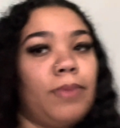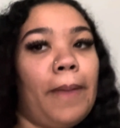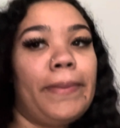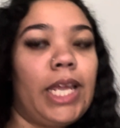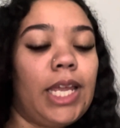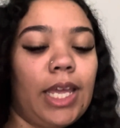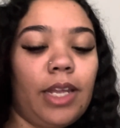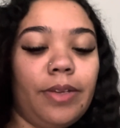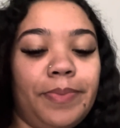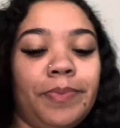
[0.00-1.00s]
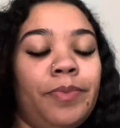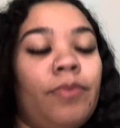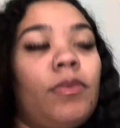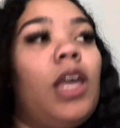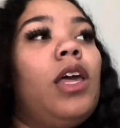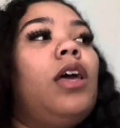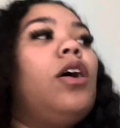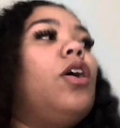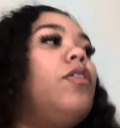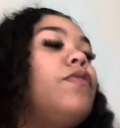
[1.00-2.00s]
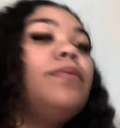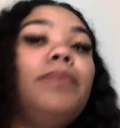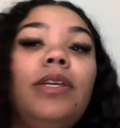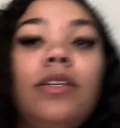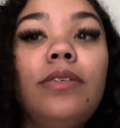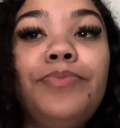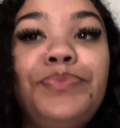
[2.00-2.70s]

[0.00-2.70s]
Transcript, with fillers: my blanket over me.